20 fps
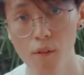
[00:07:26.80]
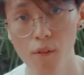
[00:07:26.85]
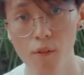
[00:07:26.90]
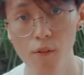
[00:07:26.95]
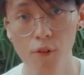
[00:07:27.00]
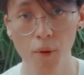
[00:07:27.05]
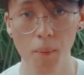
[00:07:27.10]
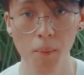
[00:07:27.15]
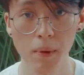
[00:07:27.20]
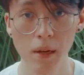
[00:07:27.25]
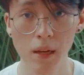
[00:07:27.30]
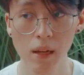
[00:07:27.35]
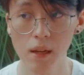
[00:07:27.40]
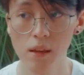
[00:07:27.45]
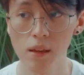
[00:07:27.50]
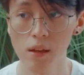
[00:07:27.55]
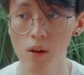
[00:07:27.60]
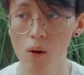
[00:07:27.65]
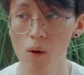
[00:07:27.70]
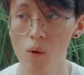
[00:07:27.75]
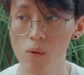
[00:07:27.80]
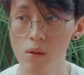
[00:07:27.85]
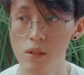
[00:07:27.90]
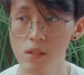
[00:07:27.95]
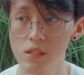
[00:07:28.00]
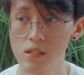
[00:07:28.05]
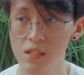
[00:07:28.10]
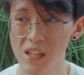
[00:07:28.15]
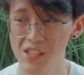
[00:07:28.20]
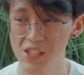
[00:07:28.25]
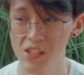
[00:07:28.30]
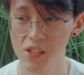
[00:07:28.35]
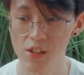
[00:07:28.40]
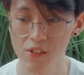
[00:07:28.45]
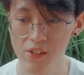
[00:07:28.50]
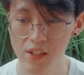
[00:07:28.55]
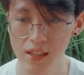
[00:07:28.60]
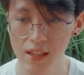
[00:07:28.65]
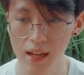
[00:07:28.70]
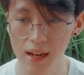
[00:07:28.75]
for me, the only
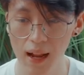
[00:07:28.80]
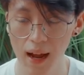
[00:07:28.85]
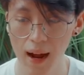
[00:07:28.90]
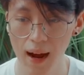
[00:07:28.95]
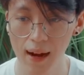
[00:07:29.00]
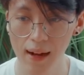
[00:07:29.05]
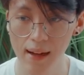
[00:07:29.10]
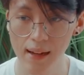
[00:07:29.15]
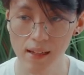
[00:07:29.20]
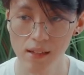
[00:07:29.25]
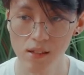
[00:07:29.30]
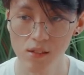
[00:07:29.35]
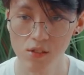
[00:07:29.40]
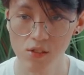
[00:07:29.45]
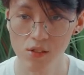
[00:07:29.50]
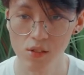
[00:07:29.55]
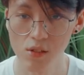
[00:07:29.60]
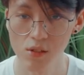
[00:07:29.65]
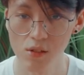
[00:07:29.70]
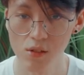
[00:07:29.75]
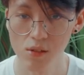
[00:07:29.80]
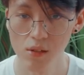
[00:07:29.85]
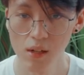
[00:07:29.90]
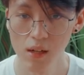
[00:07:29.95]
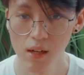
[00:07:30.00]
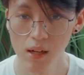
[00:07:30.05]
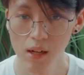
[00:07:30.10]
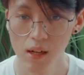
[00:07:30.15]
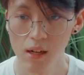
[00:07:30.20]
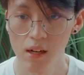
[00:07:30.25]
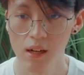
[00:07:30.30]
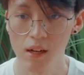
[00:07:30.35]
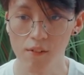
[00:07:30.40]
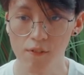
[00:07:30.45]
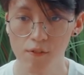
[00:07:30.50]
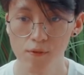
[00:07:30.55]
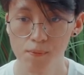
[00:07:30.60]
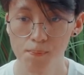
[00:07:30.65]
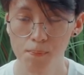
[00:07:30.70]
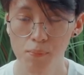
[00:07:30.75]
stationery that I still have
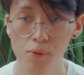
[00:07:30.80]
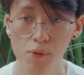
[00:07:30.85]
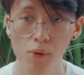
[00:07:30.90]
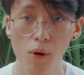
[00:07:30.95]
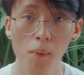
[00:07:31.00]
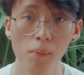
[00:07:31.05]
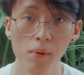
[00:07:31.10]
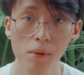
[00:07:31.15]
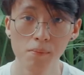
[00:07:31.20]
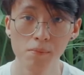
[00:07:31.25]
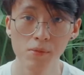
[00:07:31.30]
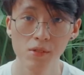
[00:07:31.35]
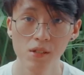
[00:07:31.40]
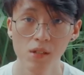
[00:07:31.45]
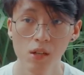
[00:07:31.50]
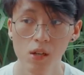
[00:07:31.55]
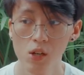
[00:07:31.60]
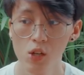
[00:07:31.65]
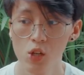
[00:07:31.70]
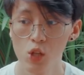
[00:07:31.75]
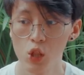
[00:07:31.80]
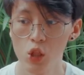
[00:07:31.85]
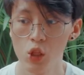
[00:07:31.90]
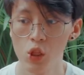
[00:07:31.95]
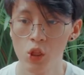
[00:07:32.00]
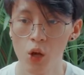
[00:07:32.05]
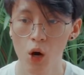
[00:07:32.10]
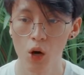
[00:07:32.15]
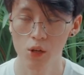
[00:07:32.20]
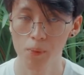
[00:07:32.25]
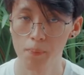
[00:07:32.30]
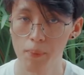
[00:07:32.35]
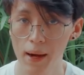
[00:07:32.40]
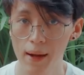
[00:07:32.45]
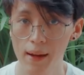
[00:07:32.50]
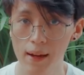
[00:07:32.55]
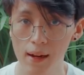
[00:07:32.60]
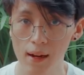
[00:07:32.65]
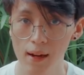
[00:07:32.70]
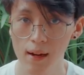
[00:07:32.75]
problems not
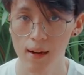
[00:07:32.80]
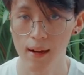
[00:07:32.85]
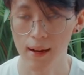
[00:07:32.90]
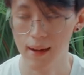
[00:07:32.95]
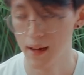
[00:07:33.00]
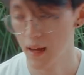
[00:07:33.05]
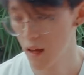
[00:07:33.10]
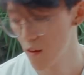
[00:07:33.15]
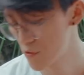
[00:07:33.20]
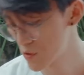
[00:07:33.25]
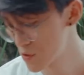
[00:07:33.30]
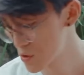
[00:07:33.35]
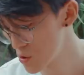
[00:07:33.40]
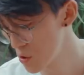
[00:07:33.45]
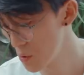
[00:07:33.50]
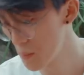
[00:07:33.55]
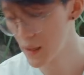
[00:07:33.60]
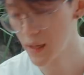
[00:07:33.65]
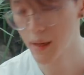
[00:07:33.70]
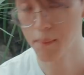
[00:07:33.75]
buying. Like, I have so many